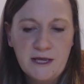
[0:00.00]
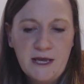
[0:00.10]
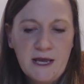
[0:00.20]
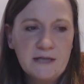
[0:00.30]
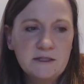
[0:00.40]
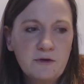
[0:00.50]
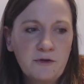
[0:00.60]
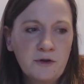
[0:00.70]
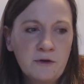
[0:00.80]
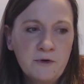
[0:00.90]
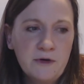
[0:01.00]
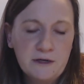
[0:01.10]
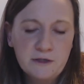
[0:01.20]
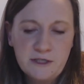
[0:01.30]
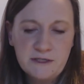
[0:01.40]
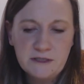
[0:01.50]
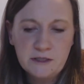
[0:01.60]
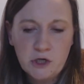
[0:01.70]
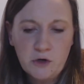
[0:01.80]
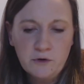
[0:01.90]
And so thermal energy is the
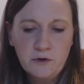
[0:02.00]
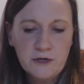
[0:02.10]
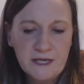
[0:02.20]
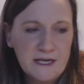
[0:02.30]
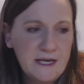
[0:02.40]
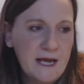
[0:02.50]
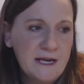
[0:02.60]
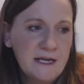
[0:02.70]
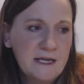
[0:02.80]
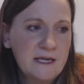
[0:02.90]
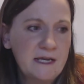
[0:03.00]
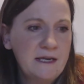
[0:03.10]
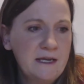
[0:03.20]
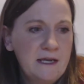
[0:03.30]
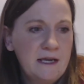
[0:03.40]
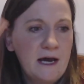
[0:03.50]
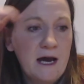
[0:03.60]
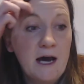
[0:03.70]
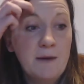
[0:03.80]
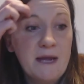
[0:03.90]
total kinetic
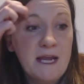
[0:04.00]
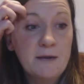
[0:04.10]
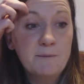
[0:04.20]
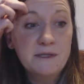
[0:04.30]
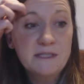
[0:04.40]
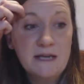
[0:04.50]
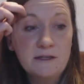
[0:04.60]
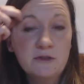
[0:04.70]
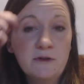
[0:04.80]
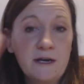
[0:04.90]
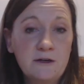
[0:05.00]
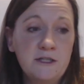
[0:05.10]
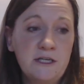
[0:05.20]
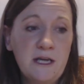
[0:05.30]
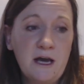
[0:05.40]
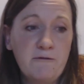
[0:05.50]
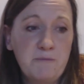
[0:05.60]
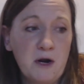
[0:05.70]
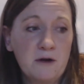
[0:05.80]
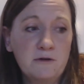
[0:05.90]
and potential energy of
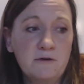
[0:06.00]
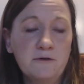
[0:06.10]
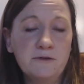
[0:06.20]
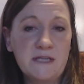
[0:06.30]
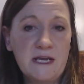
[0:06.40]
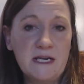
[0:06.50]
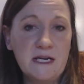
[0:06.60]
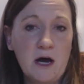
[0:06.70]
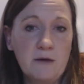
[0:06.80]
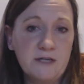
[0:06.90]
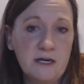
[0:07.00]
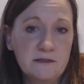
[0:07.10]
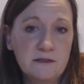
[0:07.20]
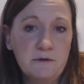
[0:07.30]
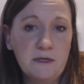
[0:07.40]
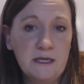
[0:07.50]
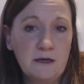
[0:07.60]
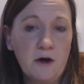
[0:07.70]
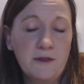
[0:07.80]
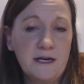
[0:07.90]
particles in an object. So we can
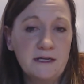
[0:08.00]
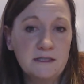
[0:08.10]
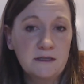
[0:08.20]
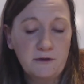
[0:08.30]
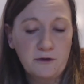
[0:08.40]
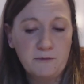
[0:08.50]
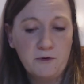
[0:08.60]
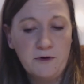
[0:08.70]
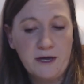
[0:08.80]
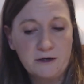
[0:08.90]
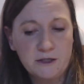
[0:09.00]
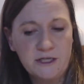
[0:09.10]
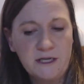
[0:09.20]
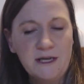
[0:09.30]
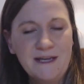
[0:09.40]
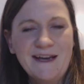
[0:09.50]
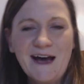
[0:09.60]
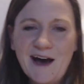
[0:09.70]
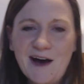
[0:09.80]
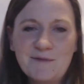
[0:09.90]
call that its thermal energy.
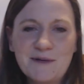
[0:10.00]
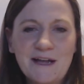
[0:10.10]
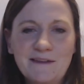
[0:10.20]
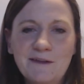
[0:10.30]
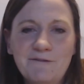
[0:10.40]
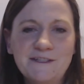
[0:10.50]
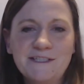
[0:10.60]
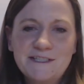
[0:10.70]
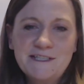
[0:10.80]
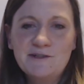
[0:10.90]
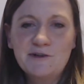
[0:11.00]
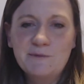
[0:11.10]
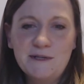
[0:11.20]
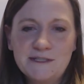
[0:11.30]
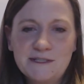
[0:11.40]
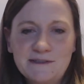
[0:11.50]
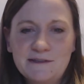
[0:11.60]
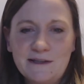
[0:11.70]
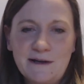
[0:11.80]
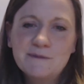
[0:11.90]
Again, the physics teacher in me
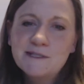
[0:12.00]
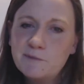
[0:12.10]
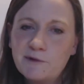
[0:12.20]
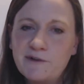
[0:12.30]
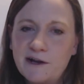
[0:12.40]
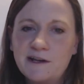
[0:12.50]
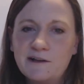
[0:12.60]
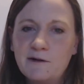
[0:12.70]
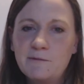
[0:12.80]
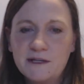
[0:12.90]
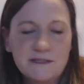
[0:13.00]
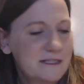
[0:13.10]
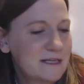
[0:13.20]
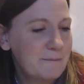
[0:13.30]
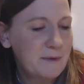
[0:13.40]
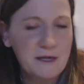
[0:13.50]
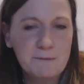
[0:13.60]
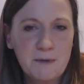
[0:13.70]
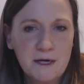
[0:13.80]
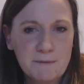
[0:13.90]
I'm simplifying it a little bit, so it's kind of
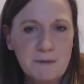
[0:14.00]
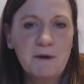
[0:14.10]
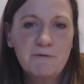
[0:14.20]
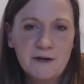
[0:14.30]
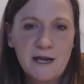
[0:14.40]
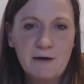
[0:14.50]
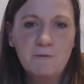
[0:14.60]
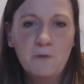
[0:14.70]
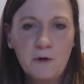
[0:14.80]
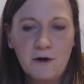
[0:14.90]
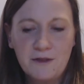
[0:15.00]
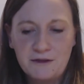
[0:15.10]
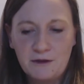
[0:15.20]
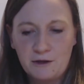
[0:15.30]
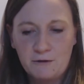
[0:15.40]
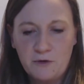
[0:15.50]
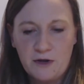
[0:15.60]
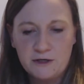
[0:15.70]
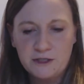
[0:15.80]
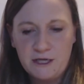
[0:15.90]
bugging me. But for now, we'll call that the thermal
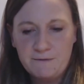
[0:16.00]
energy.